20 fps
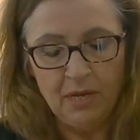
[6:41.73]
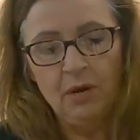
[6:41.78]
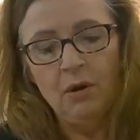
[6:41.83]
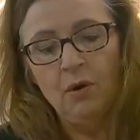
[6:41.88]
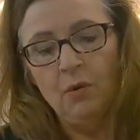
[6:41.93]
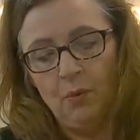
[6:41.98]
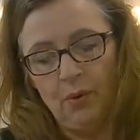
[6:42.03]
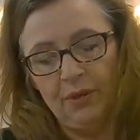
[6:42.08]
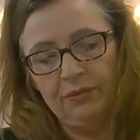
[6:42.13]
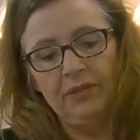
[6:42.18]

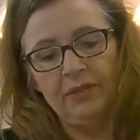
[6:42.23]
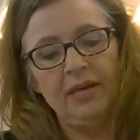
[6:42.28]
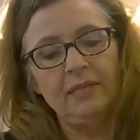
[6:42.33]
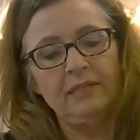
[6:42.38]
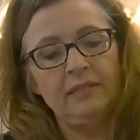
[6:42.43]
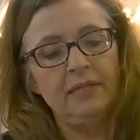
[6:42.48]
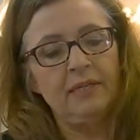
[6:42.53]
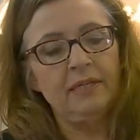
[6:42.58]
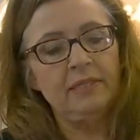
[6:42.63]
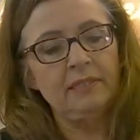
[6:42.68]
What that
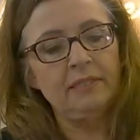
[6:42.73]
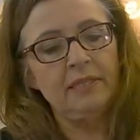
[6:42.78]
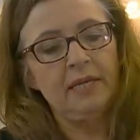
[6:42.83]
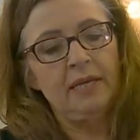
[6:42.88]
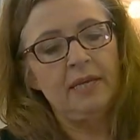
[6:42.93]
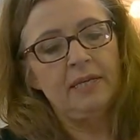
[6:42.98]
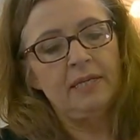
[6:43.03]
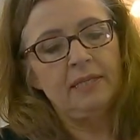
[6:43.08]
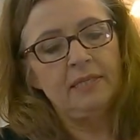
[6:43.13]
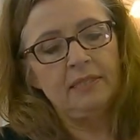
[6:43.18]
does
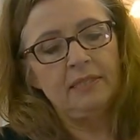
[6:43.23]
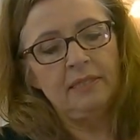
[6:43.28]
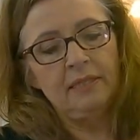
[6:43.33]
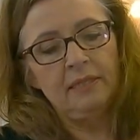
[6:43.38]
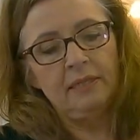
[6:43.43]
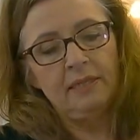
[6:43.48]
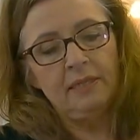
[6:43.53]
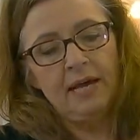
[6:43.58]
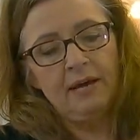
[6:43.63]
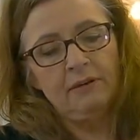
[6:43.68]
is it
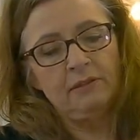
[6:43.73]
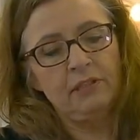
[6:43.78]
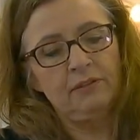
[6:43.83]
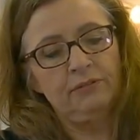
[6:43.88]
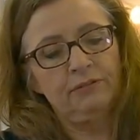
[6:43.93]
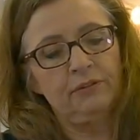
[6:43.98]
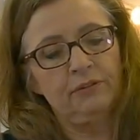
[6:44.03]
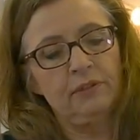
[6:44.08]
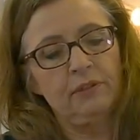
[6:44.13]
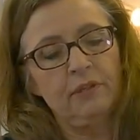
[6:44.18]
allows
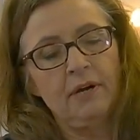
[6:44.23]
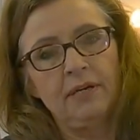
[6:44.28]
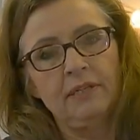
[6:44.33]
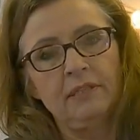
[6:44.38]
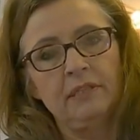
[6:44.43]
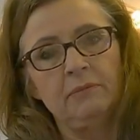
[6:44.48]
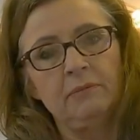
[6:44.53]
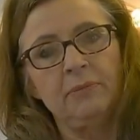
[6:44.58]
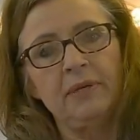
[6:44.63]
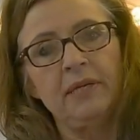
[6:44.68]
for a lot of
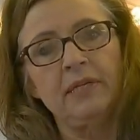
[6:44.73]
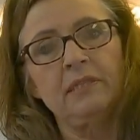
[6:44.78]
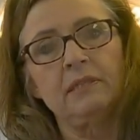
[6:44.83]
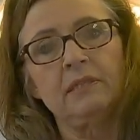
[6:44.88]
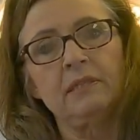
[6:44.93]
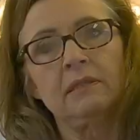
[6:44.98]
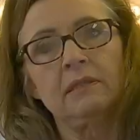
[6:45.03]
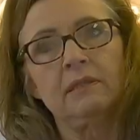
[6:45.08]
space